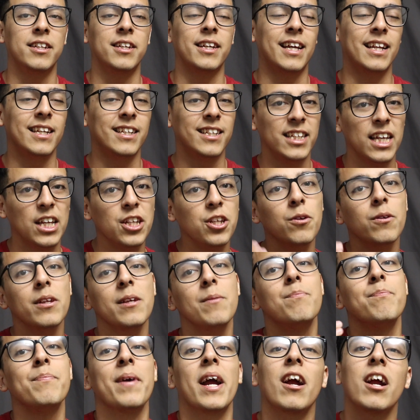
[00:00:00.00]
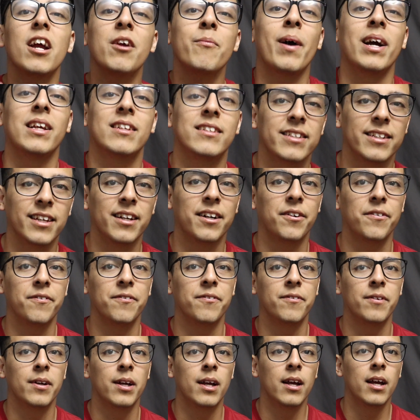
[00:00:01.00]
continually bury
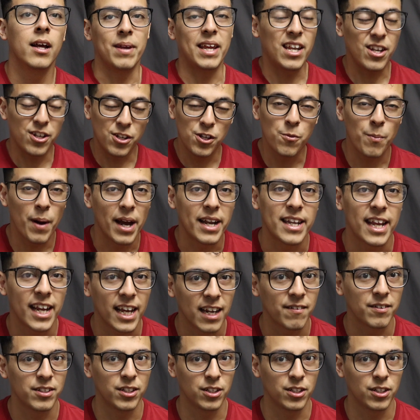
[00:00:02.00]
myself into my negative